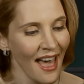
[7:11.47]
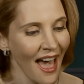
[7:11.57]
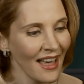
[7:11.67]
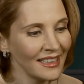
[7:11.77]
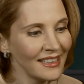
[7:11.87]

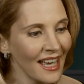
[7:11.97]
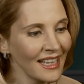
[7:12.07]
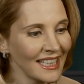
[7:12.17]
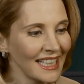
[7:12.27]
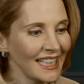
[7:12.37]
and yet
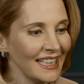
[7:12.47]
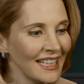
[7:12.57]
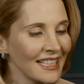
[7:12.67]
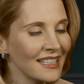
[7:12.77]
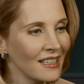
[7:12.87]
he
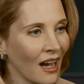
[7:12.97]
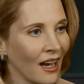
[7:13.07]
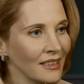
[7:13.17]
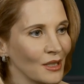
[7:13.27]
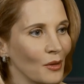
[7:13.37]
has
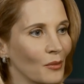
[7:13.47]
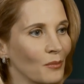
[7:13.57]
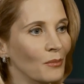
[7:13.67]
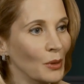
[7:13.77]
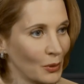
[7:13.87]
not
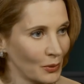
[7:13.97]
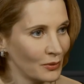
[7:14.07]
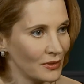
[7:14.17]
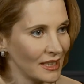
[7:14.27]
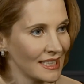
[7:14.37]

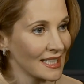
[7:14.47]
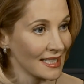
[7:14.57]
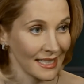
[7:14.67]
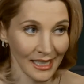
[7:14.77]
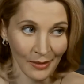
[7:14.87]
moved, it doesn't
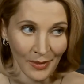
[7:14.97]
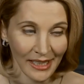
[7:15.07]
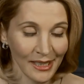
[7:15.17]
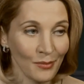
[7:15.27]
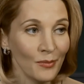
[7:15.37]
seem,
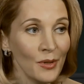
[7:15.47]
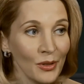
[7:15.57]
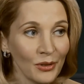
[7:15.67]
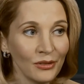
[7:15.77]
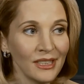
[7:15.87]
he's moved